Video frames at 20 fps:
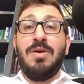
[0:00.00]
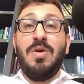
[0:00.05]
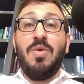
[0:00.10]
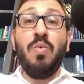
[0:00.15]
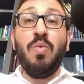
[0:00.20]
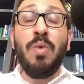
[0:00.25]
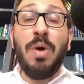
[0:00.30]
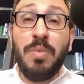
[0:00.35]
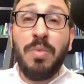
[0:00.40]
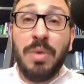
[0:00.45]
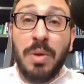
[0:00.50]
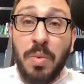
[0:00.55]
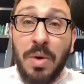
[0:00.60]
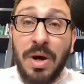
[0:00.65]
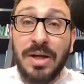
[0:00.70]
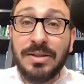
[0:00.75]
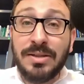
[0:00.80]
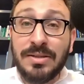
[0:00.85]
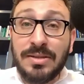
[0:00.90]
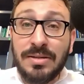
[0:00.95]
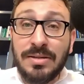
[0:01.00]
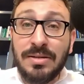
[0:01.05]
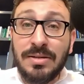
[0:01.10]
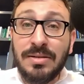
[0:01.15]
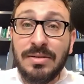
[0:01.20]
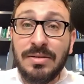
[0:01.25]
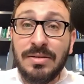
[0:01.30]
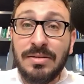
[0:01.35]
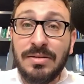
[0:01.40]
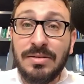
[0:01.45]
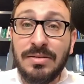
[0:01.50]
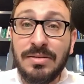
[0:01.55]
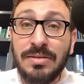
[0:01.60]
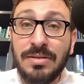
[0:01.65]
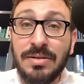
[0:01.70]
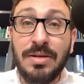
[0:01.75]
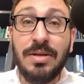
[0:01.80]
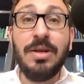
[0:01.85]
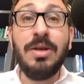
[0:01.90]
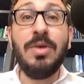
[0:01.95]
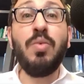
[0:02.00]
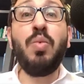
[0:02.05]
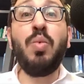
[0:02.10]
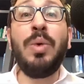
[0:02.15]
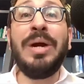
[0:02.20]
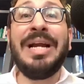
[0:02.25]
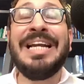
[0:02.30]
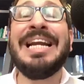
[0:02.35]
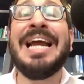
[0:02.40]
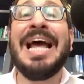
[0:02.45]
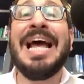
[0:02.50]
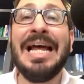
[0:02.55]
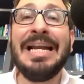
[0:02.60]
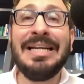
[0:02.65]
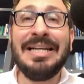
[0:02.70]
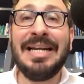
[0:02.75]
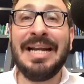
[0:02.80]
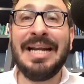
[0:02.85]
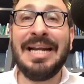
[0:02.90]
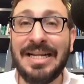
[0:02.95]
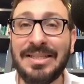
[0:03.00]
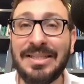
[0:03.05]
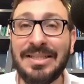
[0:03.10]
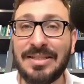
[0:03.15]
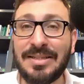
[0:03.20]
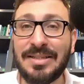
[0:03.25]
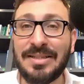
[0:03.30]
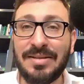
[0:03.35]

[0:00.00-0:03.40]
What we want, we can get